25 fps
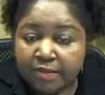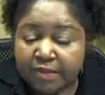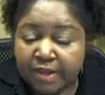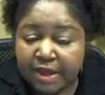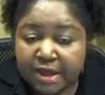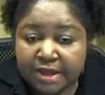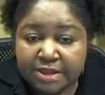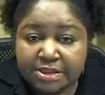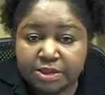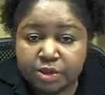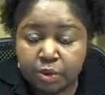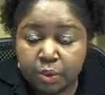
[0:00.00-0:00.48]

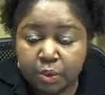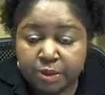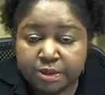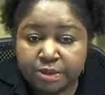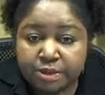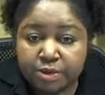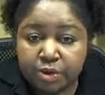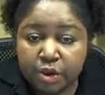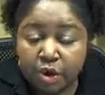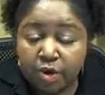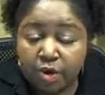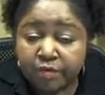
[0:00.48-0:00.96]
That is
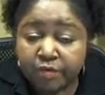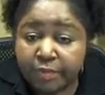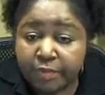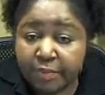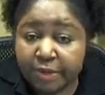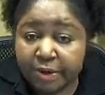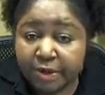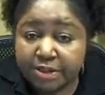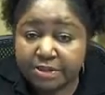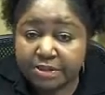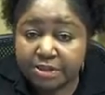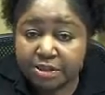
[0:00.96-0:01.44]
going to
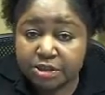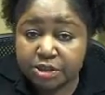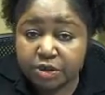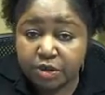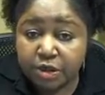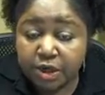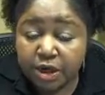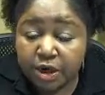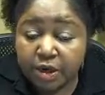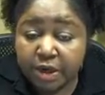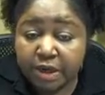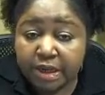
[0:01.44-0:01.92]
overprocess
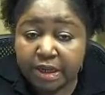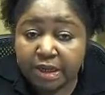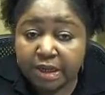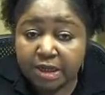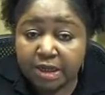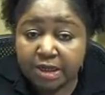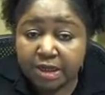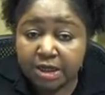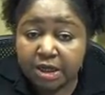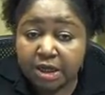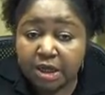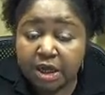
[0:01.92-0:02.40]
your hair, and it
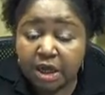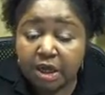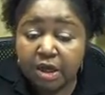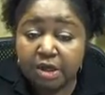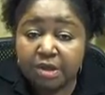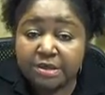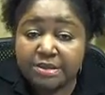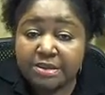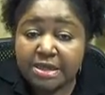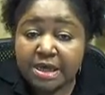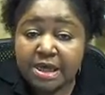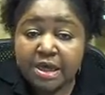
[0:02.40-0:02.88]
could
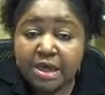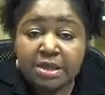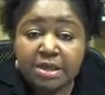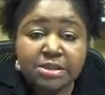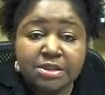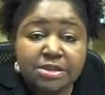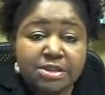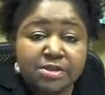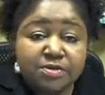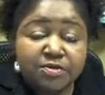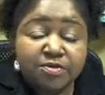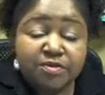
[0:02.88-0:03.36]
cause
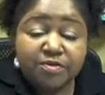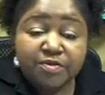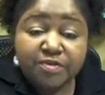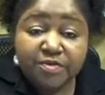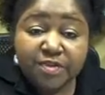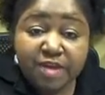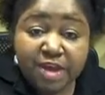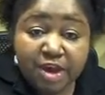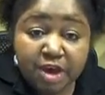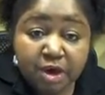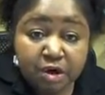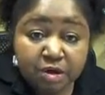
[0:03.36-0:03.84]

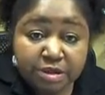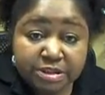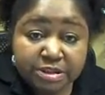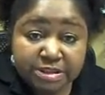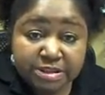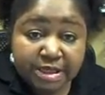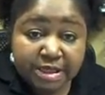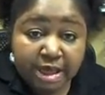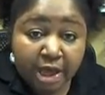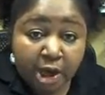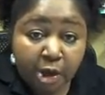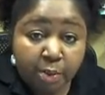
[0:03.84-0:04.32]
severe
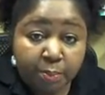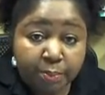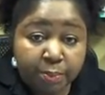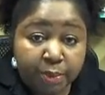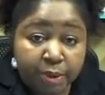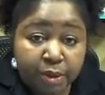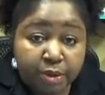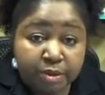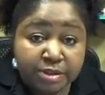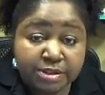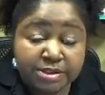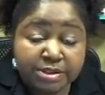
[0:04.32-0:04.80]
scalp
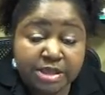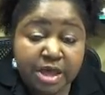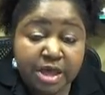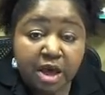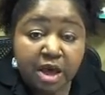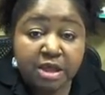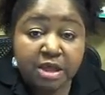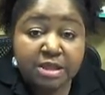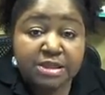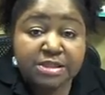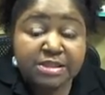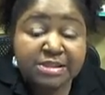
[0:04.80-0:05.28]
burns,
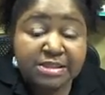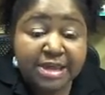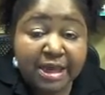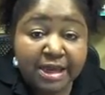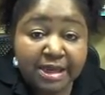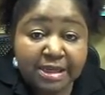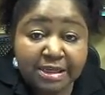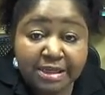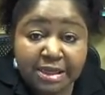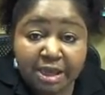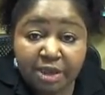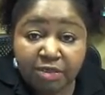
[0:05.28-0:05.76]

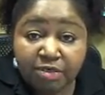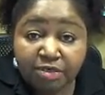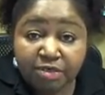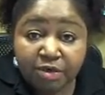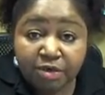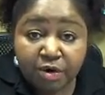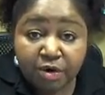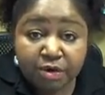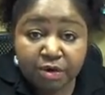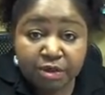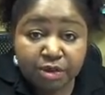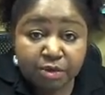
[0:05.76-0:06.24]
2nd and
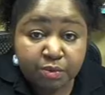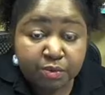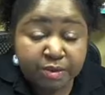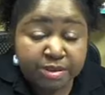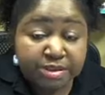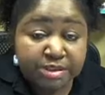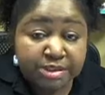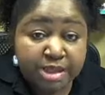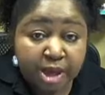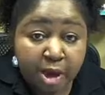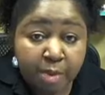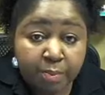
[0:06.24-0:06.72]
3rd
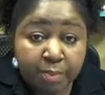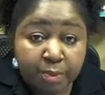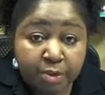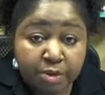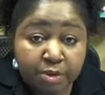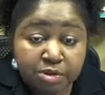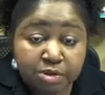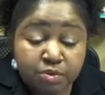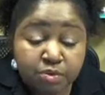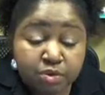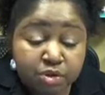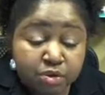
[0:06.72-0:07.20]
degree scalp
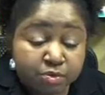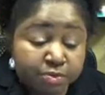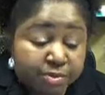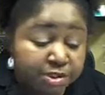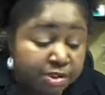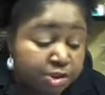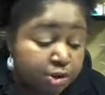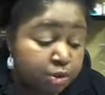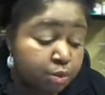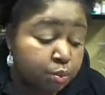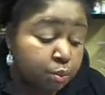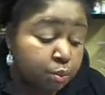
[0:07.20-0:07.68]
burns, which
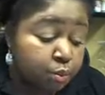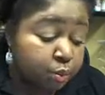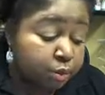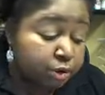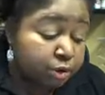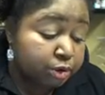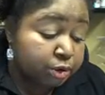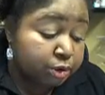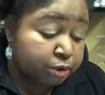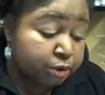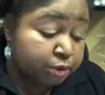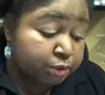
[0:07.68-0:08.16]
means you
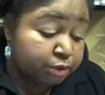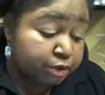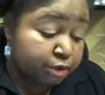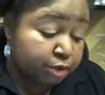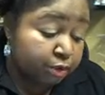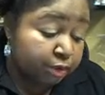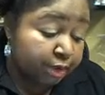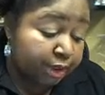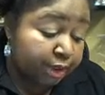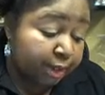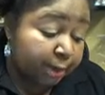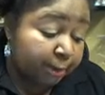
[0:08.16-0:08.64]
will lose
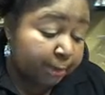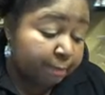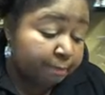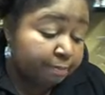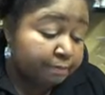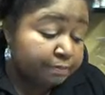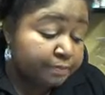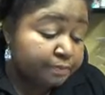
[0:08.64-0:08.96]
your hair.